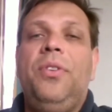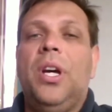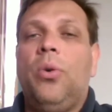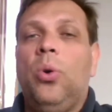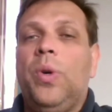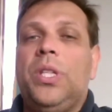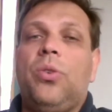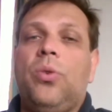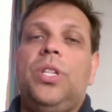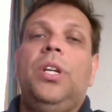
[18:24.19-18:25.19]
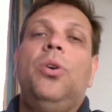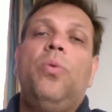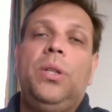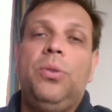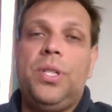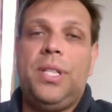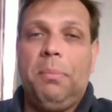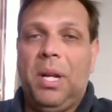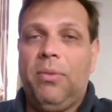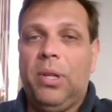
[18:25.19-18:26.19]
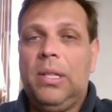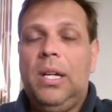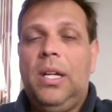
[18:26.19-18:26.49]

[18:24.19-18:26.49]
we are always crossing over to the same level.